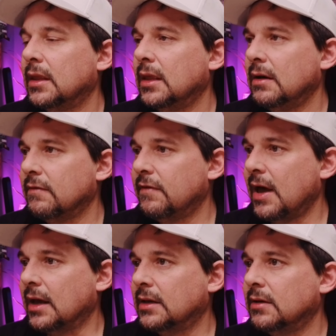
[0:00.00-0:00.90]
in
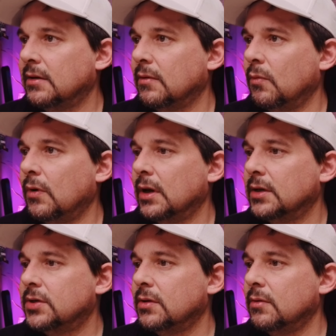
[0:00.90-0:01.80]
effect, what
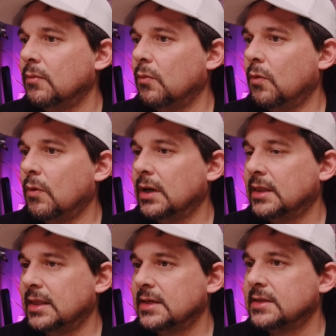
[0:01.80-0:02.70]

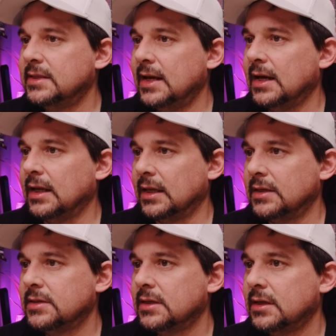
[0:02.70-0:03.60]
this
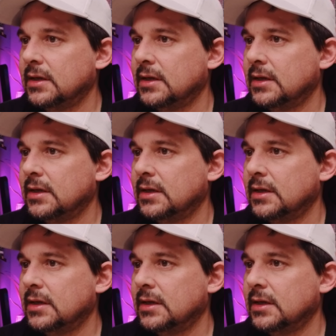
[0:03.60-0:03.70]
does,